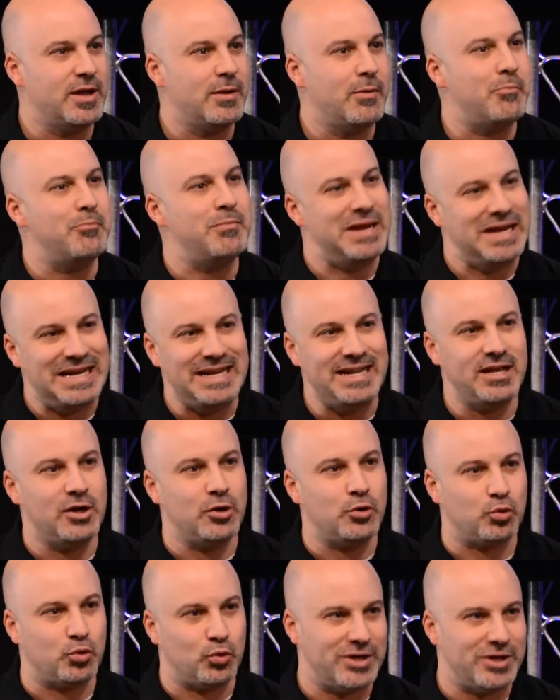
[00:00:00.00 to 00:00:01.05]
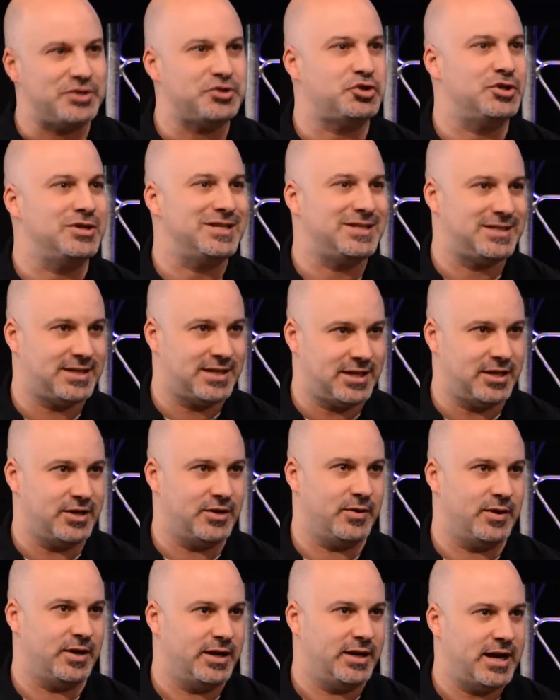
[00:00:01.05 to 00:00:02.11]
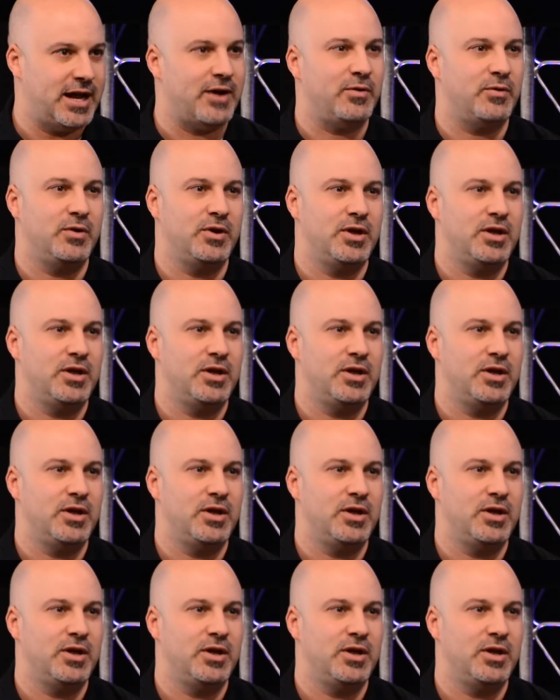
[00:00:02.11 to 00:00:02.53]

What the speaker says: media richness theory. Now,